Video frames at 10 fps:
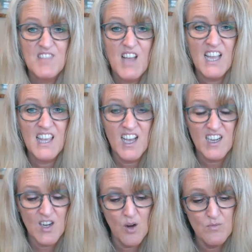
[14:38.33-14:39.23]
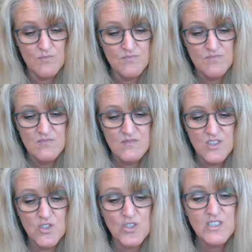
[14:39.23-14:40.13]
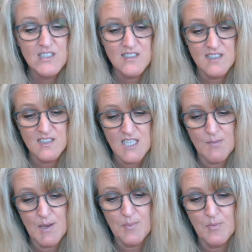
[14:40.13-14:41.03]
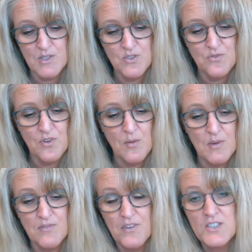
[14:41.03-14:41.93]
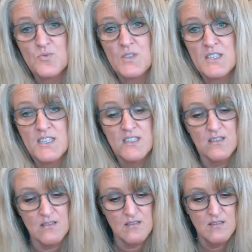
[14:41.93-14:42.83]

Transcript: I can't go. The Dursleys didn't sign my permission form and Fudge wouldn't either.